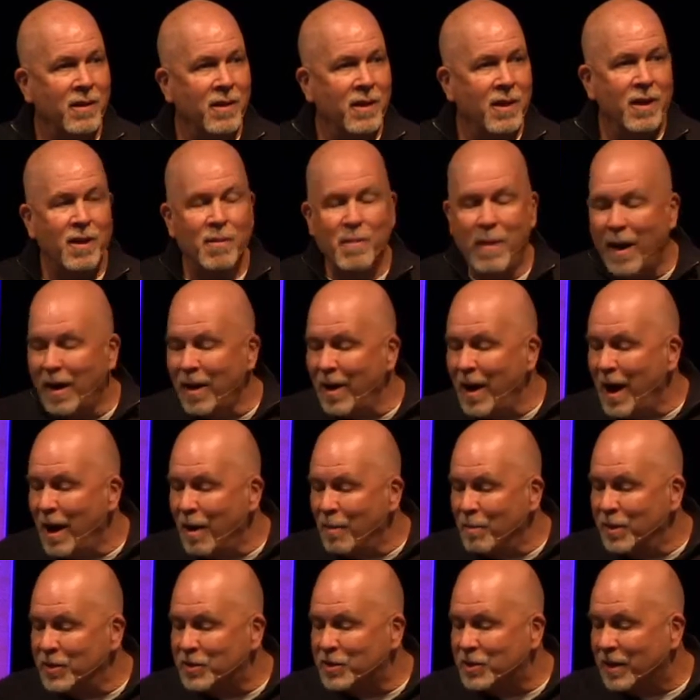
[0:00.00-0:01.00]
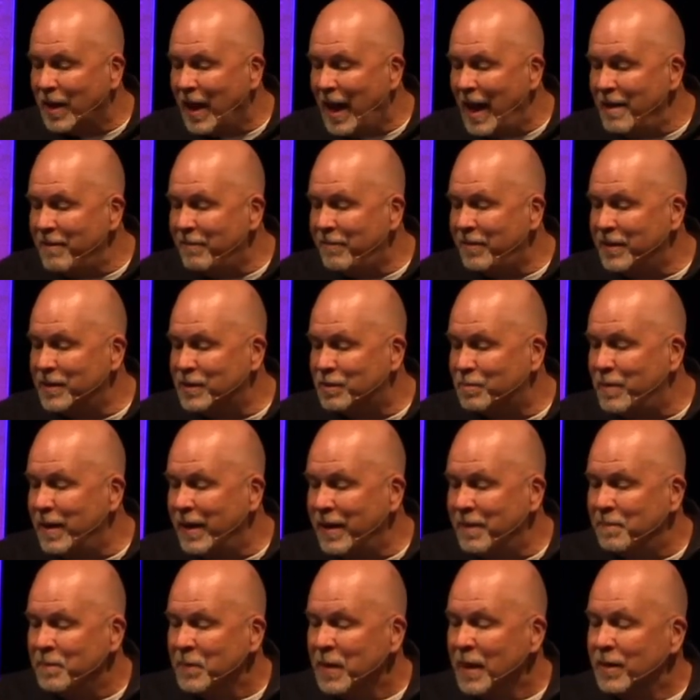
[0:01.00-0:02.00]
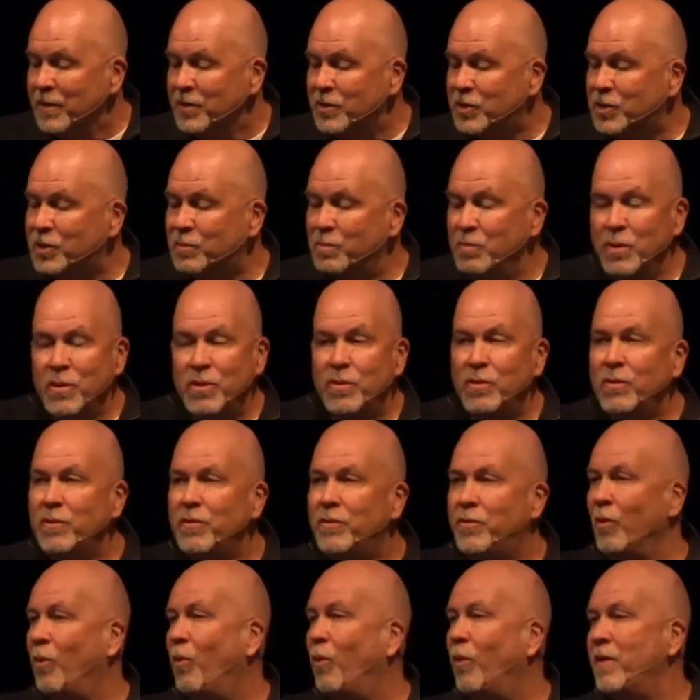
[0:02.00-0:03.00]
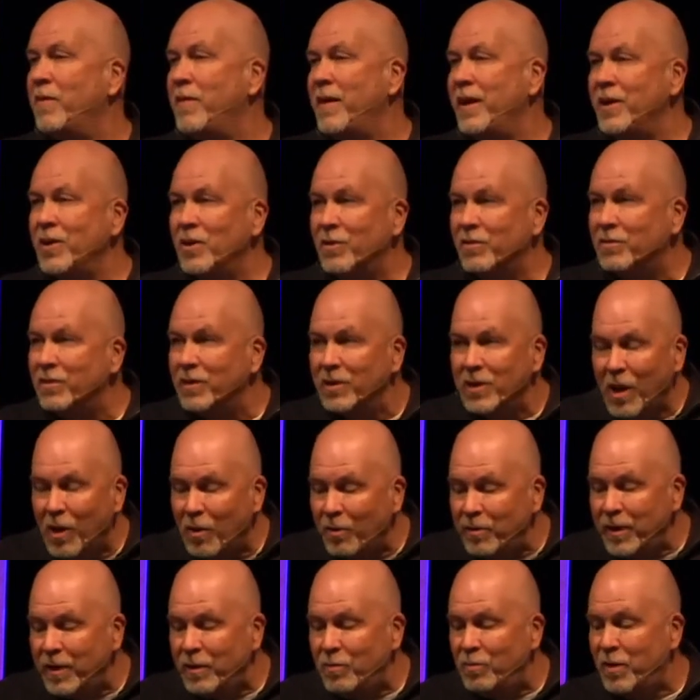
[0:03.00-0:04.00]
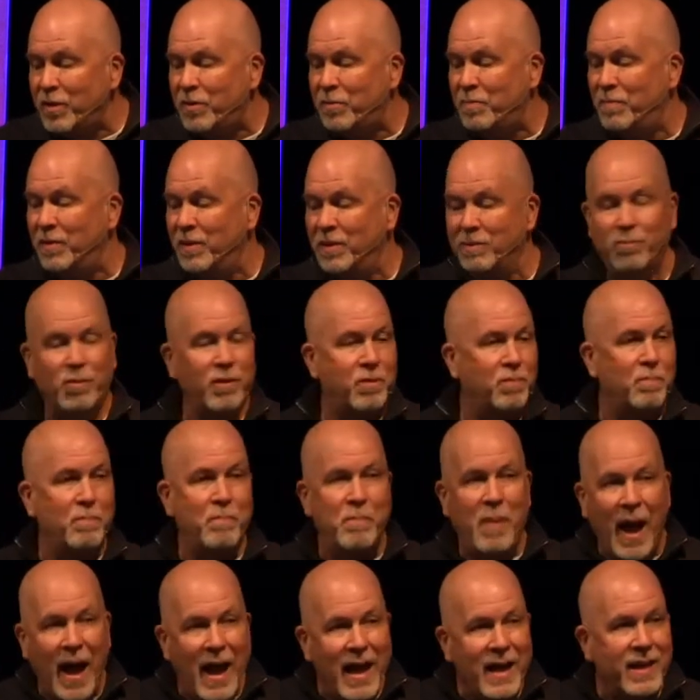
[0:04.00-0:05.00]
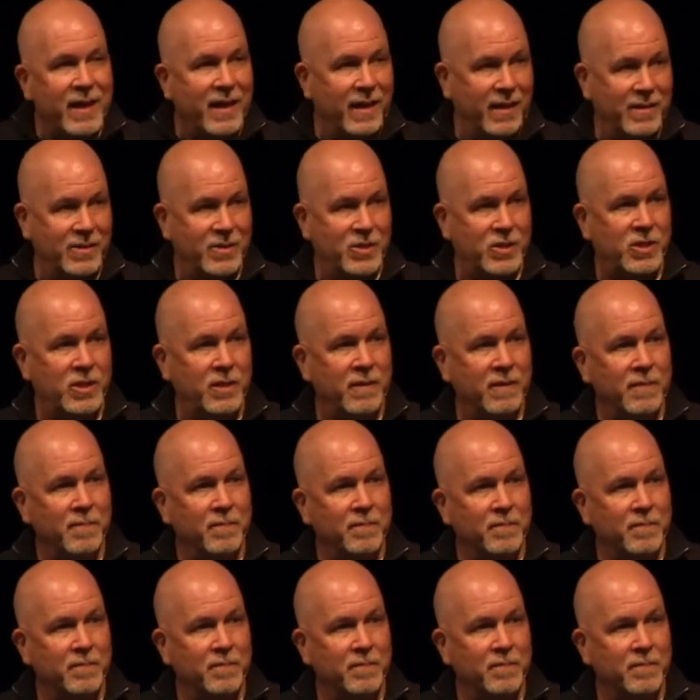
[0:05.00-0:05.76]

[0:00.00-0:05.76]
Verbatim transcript: no matter how much life has been smooth or that you're loaded with, with baggage,